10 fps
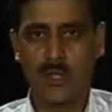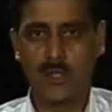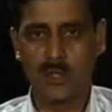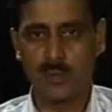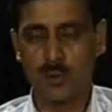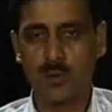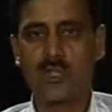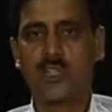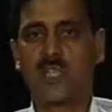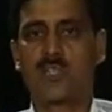Reciprocal
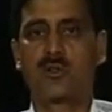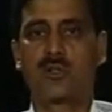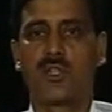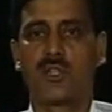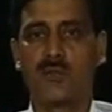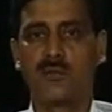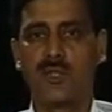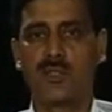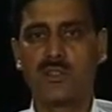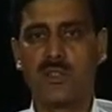translocation
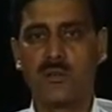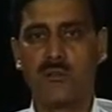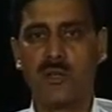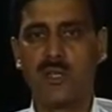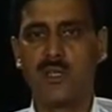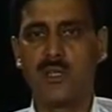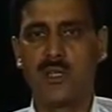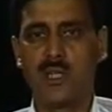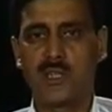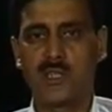means when
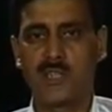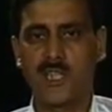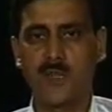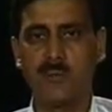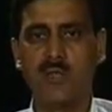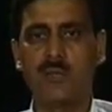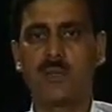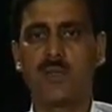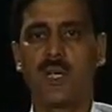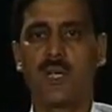a segment
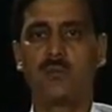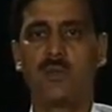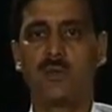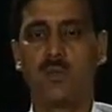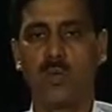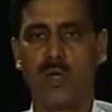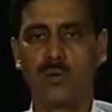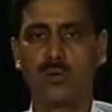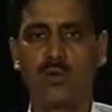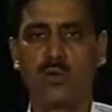from one
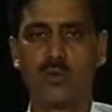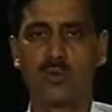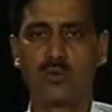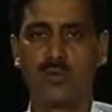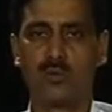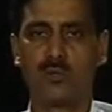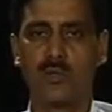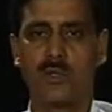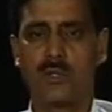chromosome